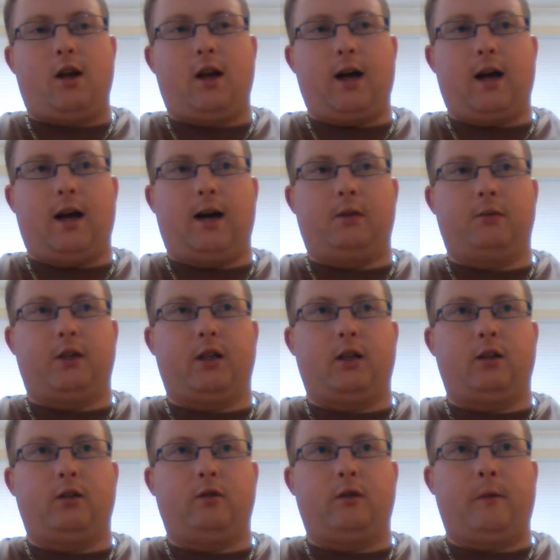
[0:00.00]

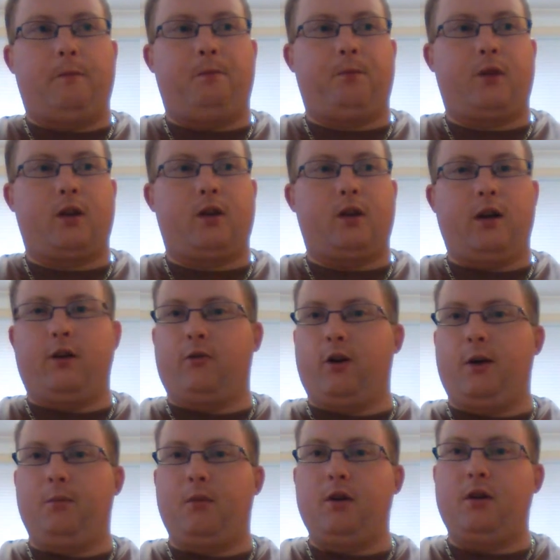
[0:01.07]
So, enough
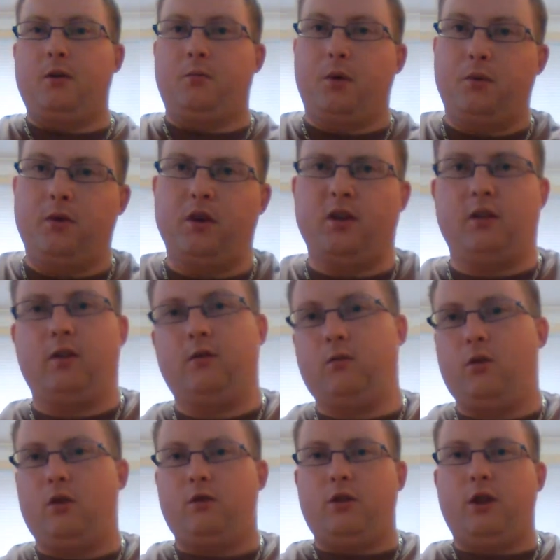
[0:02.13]
rambling. You're probably thinking,
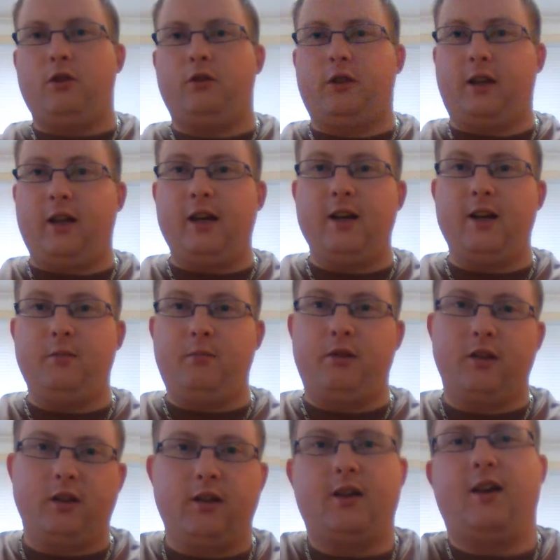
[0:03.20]
well, show us the
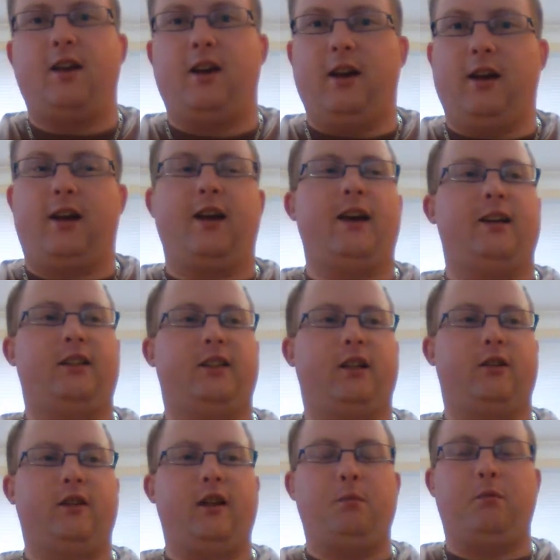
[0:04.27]
games. Okay,
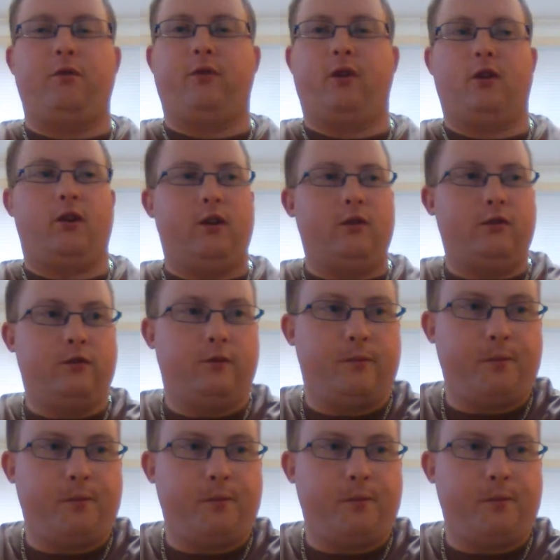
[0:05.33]
so at number 5,